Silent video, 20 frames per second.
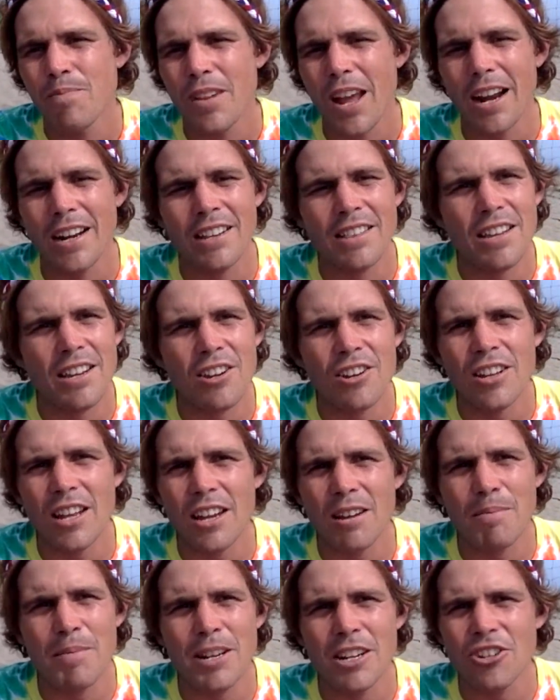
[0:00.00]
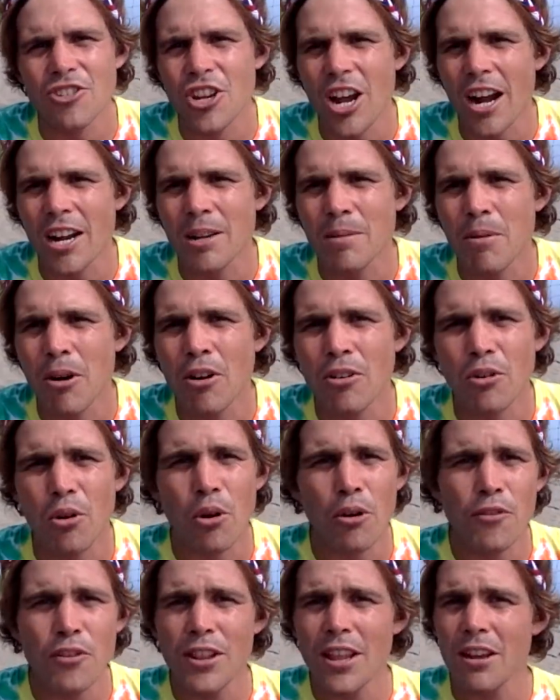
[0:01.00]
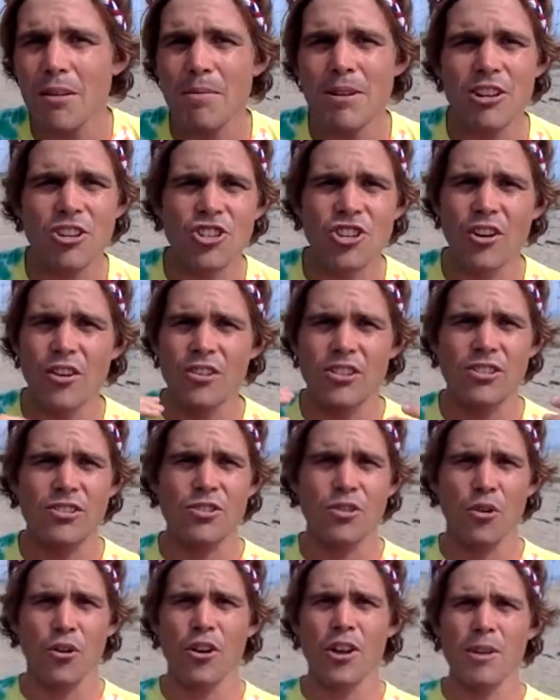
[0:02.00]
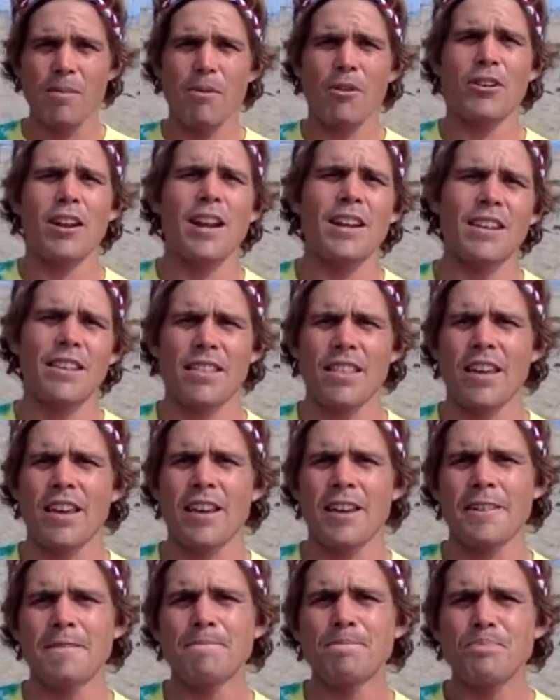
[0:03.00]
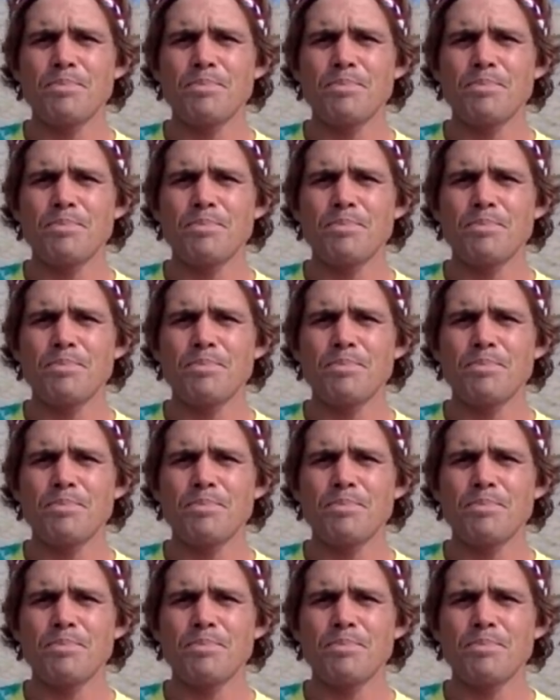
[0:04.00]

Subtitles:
anything you'd like me to chat about, or if you'd like me to share a story about anything,